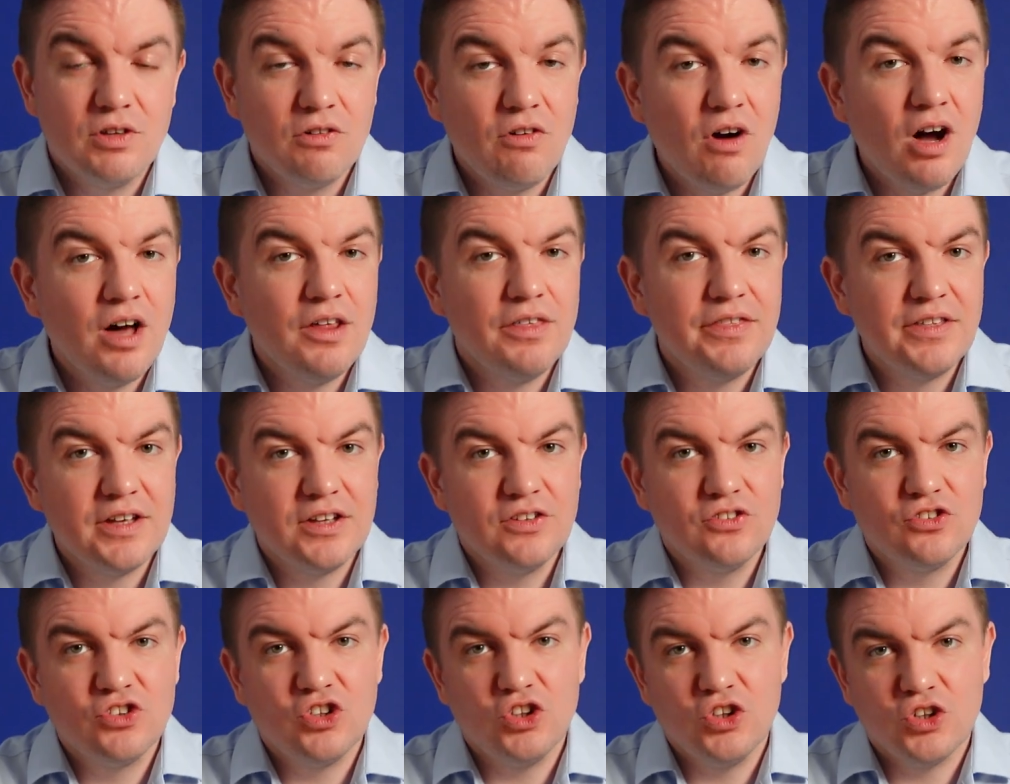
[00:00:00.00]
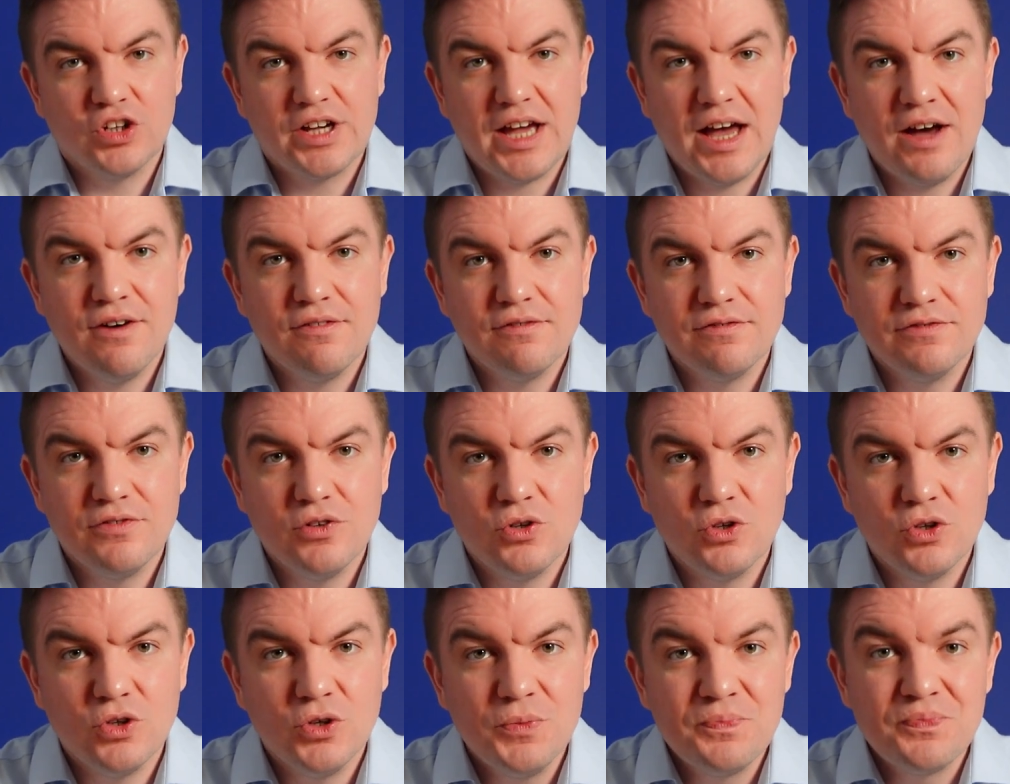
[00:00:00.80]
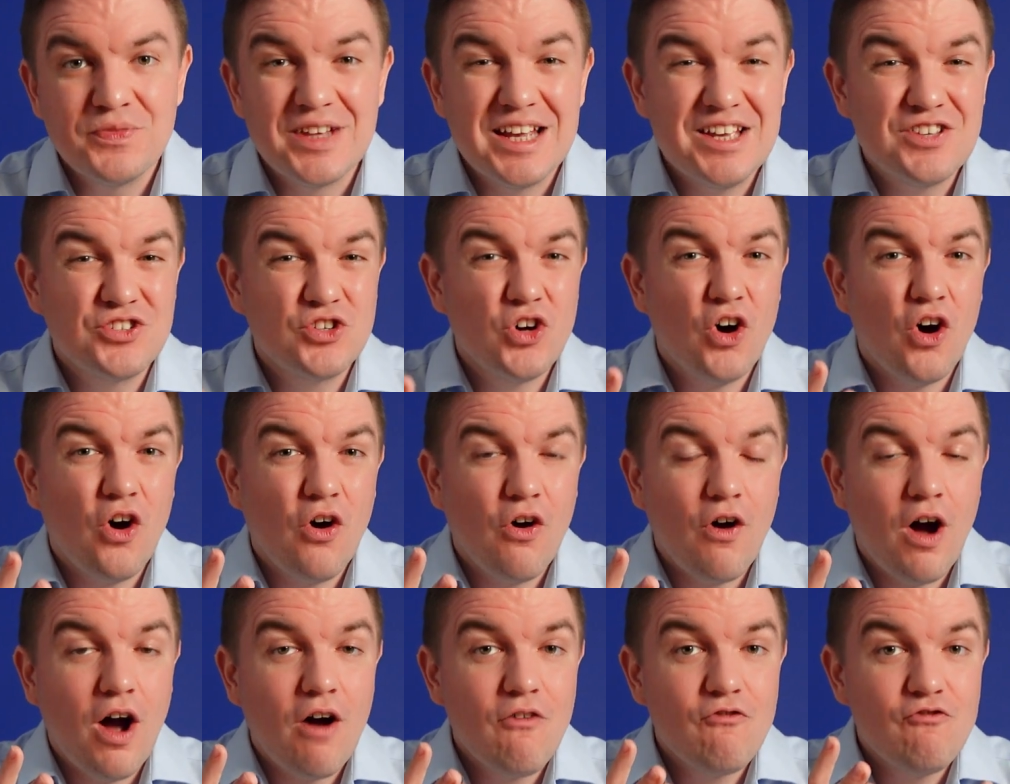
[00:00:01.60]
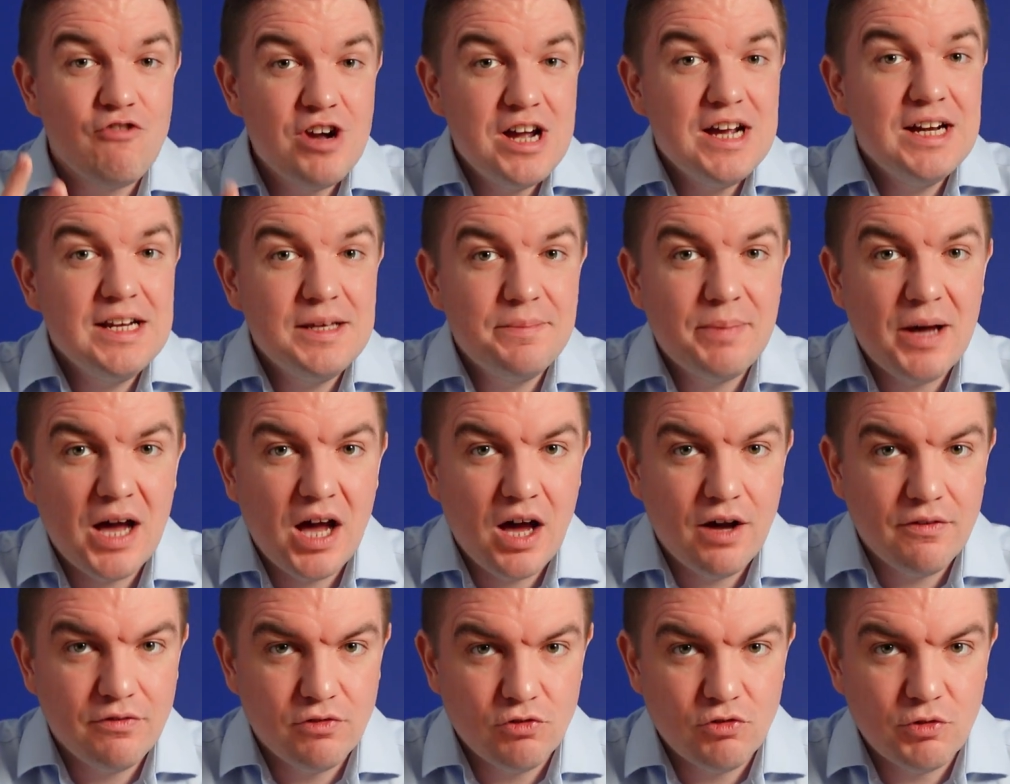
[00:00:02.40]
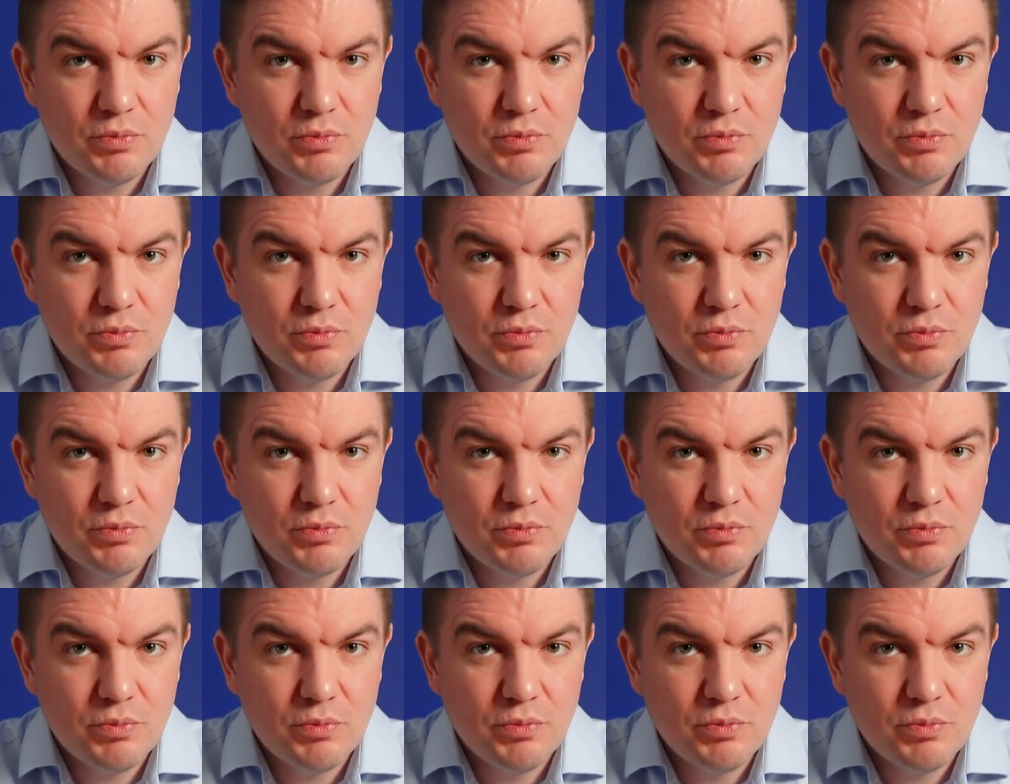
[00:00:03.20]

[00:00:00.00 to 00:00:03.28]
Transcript: There are things to look out for. It's got really powerful